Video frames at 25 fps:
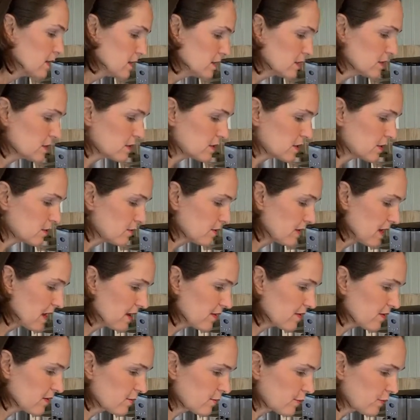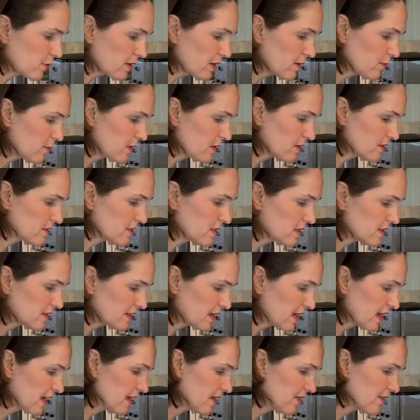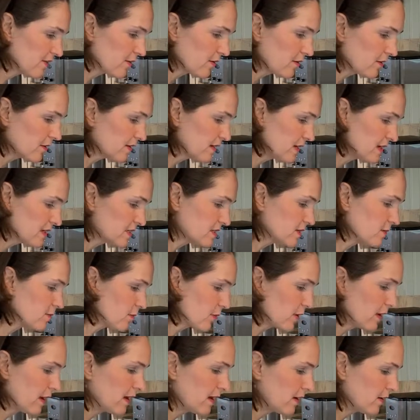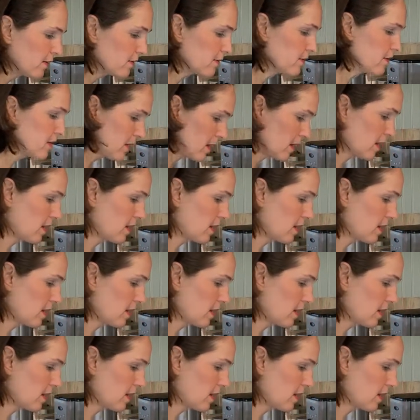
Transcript: So now they're pretty well sauteed. They're all nice and brown.